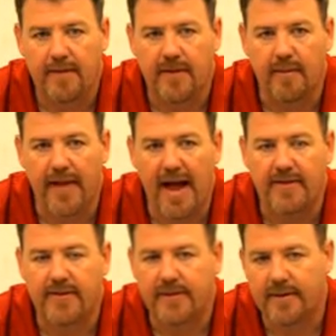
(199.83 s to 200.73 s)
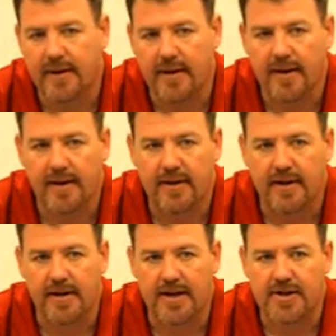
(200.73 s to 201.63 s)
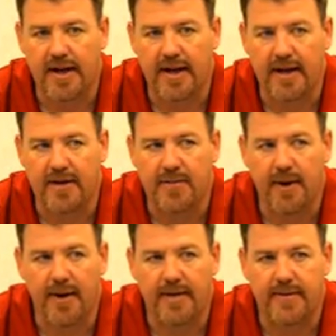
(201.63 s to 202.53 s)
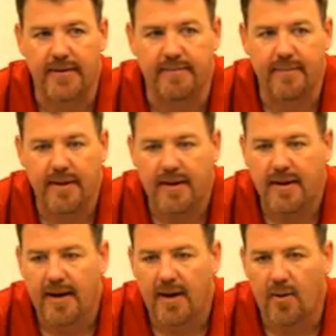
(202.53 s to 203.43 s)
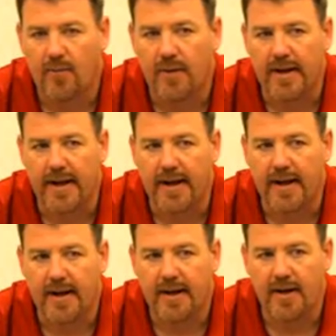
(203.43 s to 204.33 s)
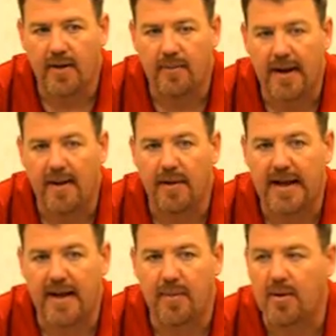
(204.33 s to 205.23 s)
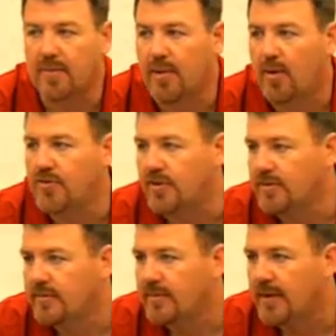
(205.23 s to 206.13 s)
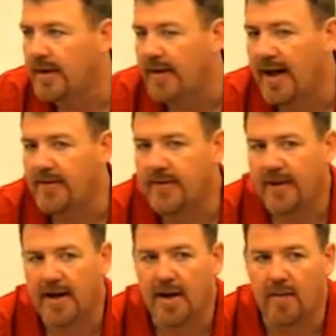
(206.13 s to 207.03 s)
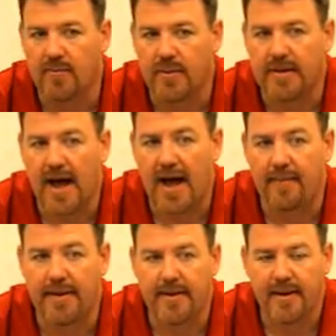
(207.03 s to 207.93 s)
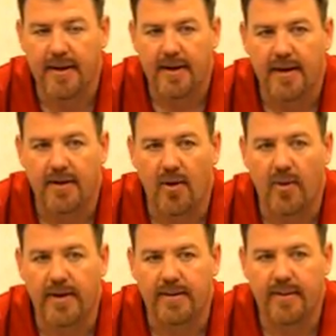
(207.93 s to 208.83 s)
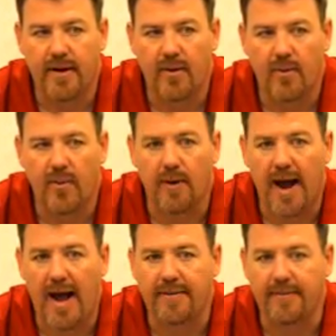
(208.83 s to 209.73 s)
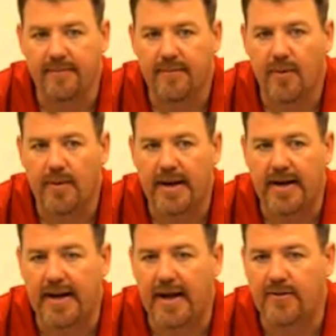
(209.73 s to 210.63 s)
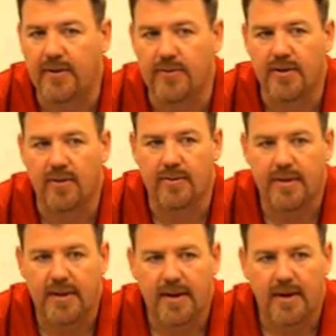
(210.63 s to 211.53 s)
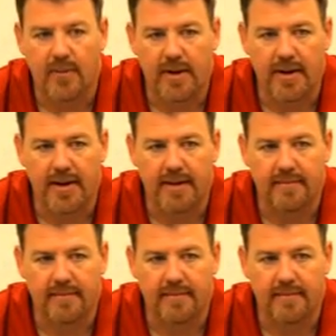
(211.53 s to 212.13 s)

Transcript: some of that's conditioning and experience, and hopefully, you know, being able to keep our composure, and that comes with time and knowing, you know, where we're at and where we need to get to. So we'll